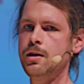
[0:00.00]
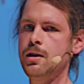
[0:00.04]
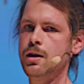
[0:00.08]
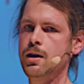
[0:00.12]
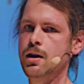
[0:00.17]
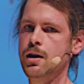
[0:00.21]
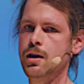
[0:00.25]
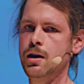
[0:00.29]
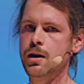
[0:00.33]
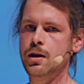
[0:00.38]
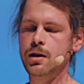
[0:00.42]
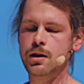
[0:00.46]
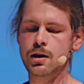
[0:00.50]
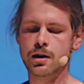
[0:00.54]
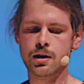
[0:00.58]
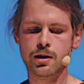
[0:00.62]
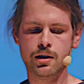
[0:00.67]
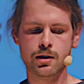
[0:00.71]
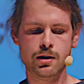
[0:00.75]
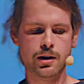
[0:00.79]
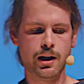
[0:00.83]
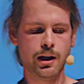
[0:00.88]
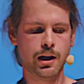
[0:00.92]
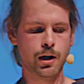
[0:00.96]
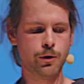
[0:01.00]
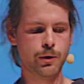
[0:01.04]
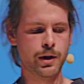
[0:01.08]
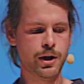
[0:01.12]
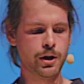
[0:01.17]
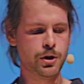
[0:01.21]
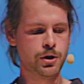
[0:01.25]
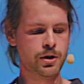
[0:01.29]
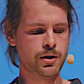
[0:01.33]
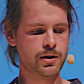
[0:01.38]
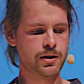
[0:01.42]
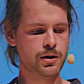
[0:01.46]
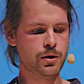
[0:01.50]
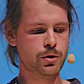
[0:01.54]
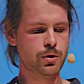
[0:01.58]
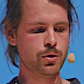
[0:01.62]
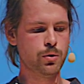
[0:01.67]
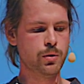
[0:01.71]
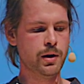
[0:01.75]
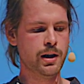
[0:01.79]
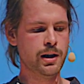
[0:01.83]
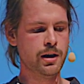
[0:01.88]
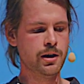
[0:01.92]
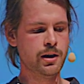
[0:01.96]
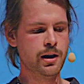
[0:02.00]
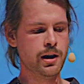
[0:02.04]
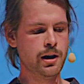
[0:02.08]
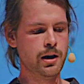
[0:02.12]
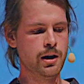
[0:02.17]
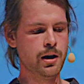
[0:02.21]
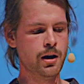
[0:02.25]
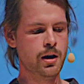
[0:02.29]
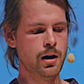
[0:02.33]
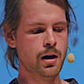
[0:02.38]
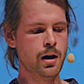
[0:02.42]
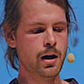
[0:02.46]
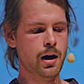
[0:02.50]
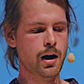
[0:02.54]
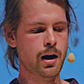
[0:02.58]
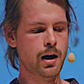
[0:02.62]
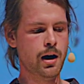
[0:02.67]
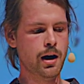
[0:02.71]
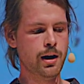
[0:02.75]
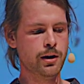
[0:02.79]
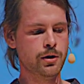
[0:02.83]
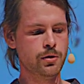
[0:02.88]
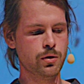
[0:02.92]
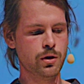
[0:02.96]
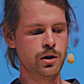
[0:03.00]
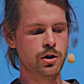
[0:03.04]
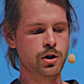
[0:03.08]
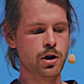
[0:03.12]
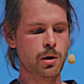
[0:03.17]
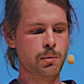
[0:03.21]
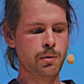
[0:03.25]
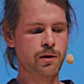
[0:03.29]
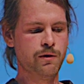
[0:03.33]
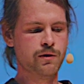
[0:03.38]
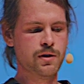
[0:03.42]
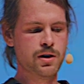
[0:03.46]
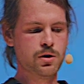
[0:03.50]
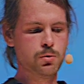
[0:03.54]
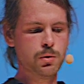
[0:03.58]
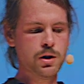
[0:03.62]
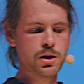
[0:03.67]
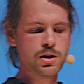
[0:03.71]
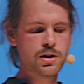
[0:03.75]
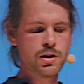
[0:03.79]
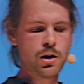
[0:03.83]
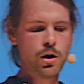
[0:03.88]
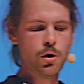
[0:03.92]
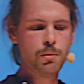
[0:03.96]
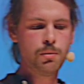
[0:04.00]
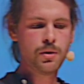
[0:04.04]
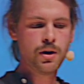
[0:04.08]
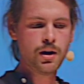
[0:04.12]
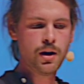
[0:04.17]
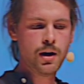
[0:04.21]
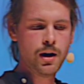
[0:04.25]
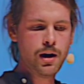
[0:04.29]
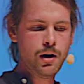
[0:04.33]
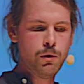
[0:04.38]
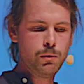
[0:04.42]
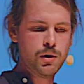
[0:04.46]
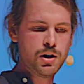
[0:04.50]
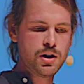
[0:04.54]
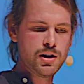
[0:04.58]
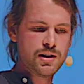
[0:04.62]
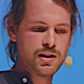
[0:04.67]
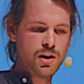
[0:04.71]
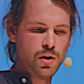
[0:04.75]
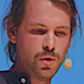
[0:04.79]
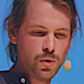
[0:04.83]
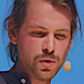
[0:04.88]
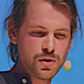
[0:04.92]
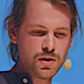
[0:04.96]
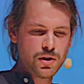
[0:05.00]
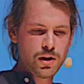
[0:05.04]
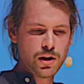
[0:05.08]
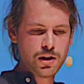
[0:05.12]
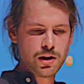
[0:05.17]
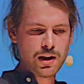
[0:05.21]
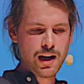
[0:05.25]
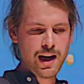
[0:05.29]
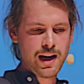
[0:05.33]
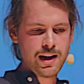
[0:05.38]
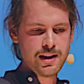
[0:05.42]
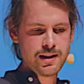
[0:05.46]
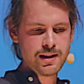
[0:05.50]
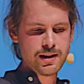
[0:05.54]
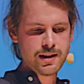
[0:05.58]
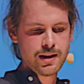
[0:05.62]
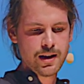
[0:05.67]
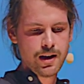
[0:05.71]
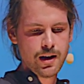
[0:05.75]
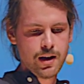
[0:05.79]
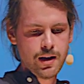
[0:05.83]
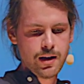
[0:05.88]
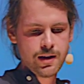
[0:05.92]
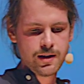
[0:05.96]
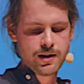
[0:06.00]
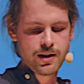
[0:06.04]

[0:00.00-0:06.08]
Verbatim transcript: the, the declarations you do in there uh, to the top of the switch scope, which is also not nice.